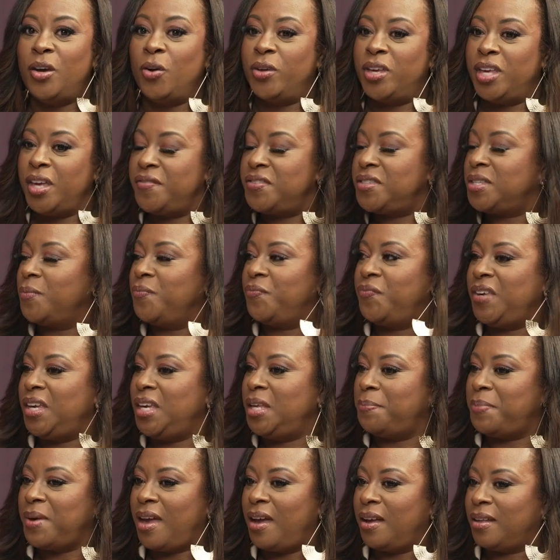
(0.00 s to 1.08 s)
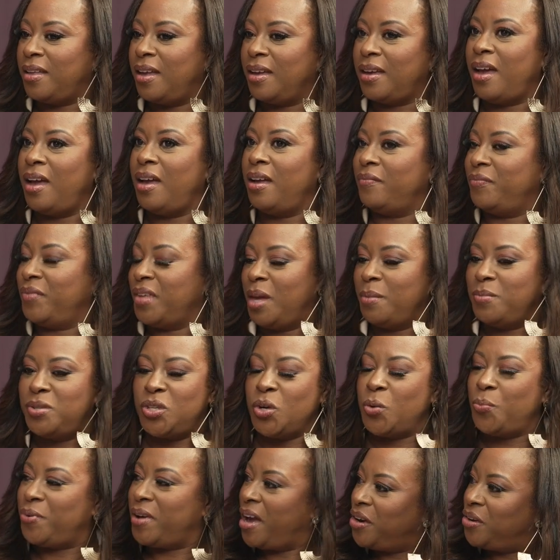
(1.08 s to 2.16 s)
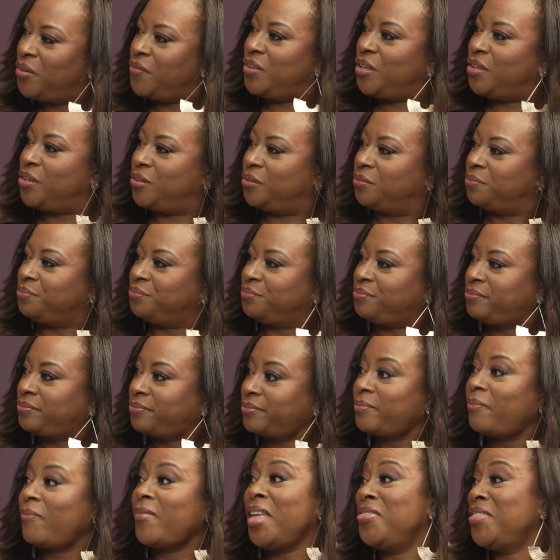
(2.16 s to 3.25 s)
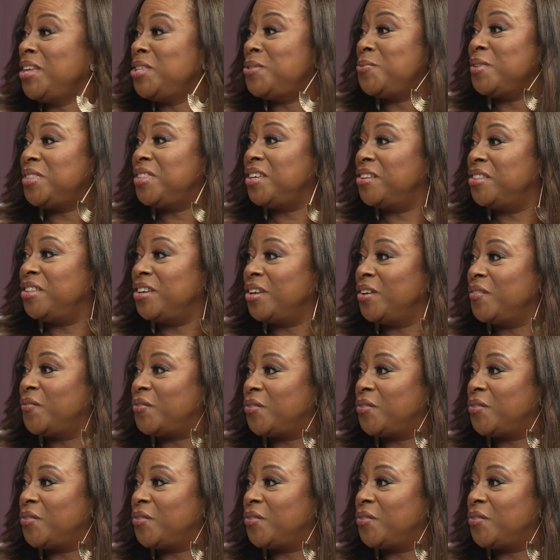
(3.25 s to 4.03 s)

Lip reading: give some feedback. Like, I'm so proud of you. That's what they're looking